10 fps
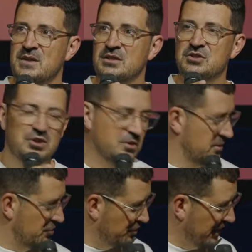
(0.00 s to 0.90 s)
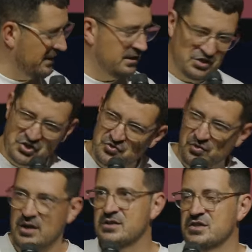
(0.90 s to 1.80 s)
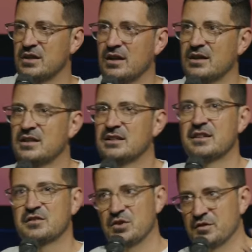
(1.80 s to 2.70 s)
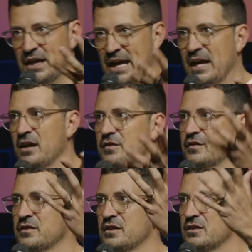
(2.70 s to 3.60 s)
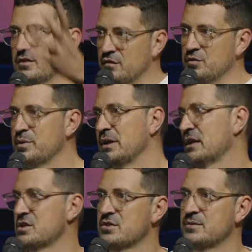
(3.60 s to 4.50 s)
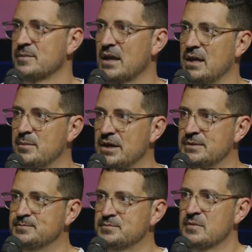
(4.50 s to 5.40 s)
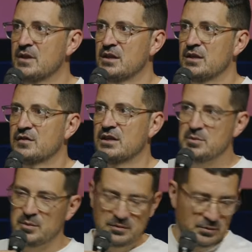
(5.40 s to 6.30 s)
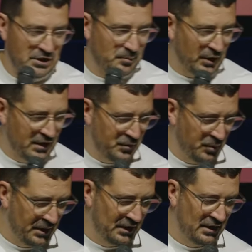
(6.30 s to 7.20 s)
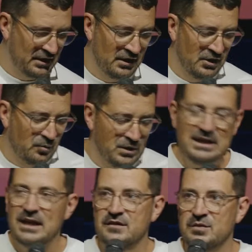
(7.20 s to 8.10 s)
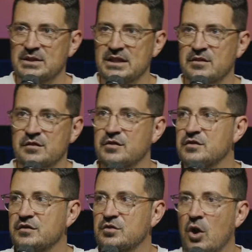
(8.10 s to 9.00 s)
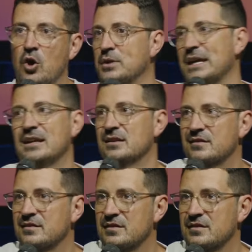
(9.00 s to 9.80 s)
You know, create a structure that's going to house the supernatural. Amen? So we're going to pray for one another. We like to, at the end of the service, just to hold hands.